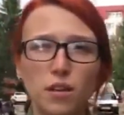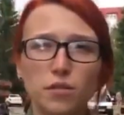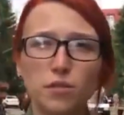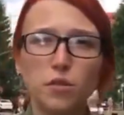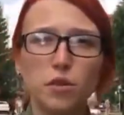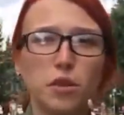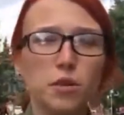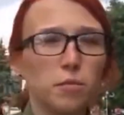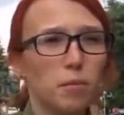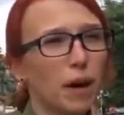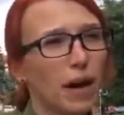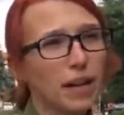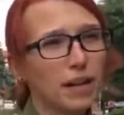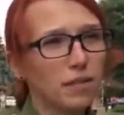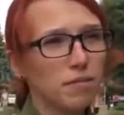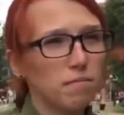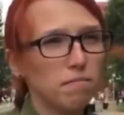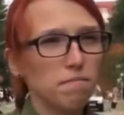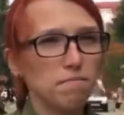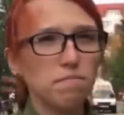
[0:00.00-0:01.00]
for a
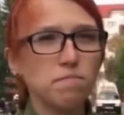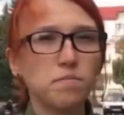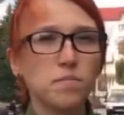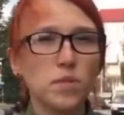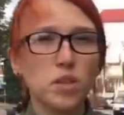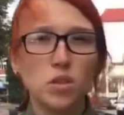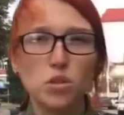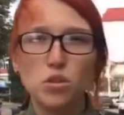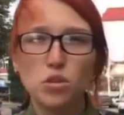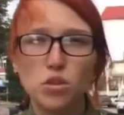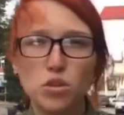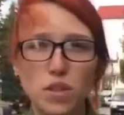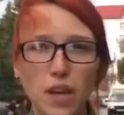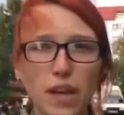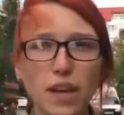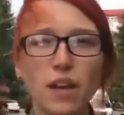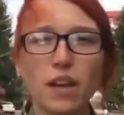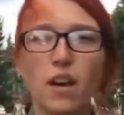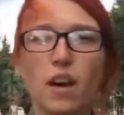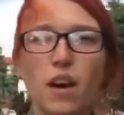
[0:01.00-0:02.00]
man to
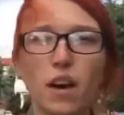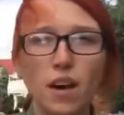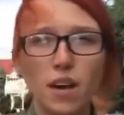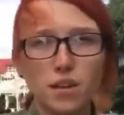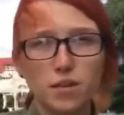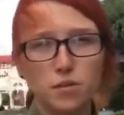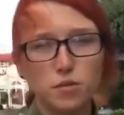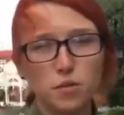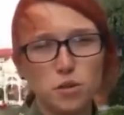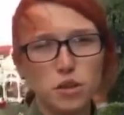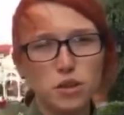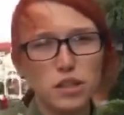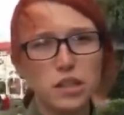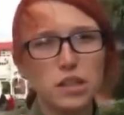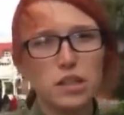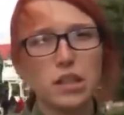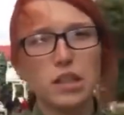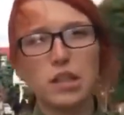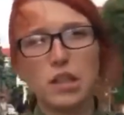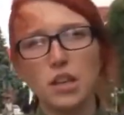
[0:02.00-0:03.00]
stay at work,
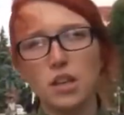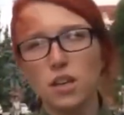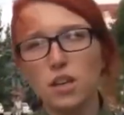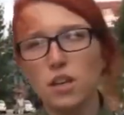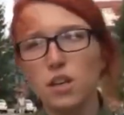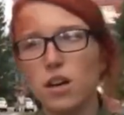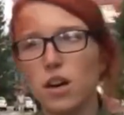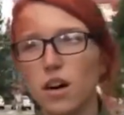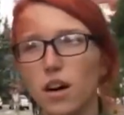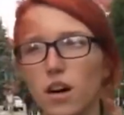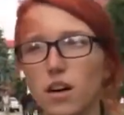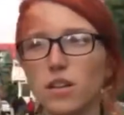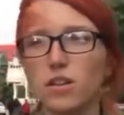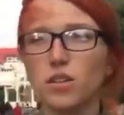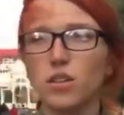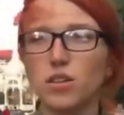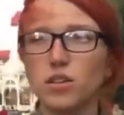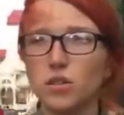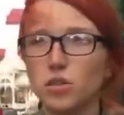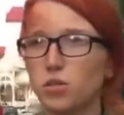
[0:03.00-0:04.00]
uh,
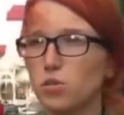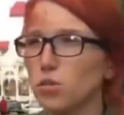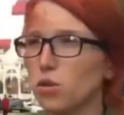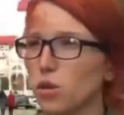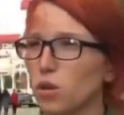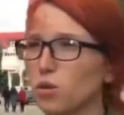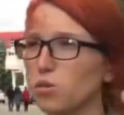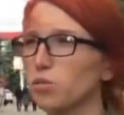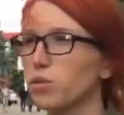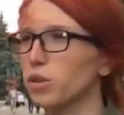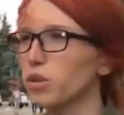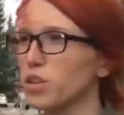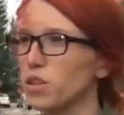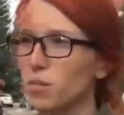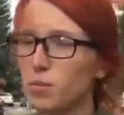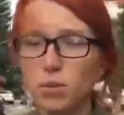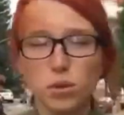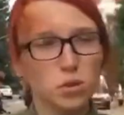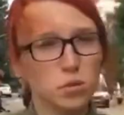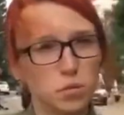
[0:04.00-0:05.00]
not to go, for
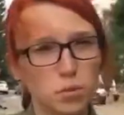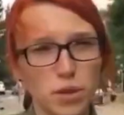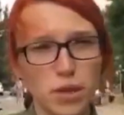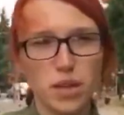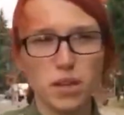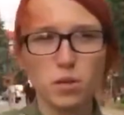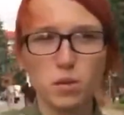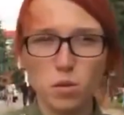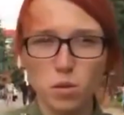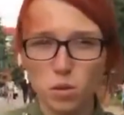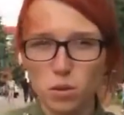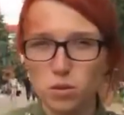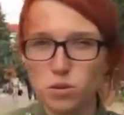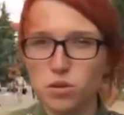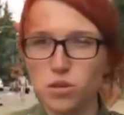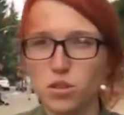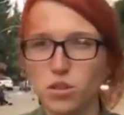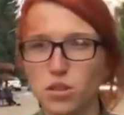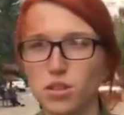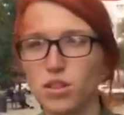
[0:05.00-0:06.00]
example, on piano
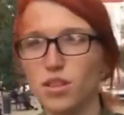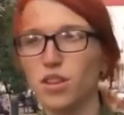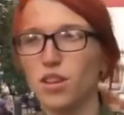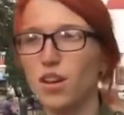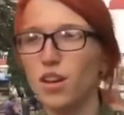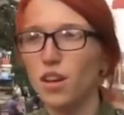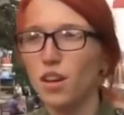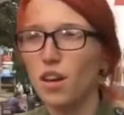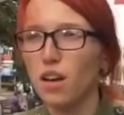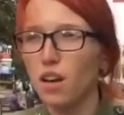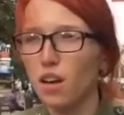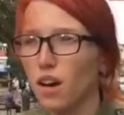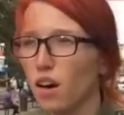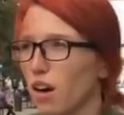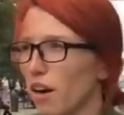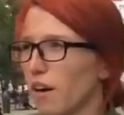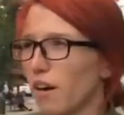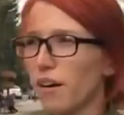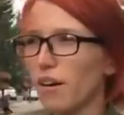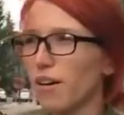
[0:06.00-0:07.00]
concert
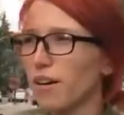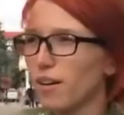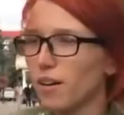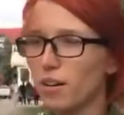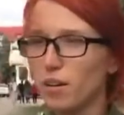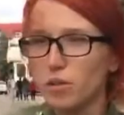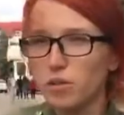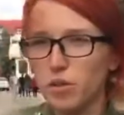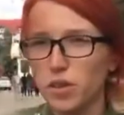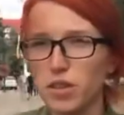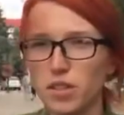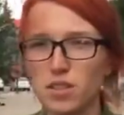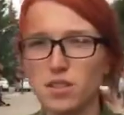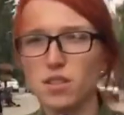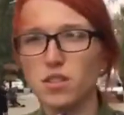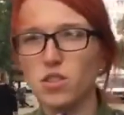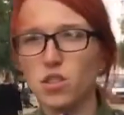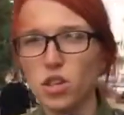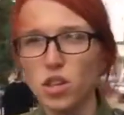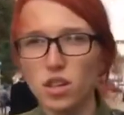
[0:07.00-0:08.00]
uh, of
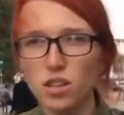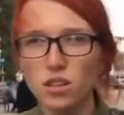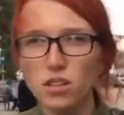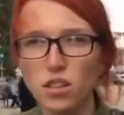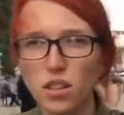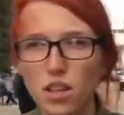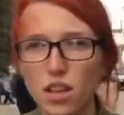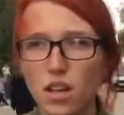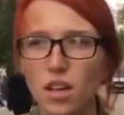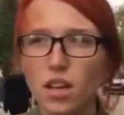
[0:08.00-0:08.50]
his child,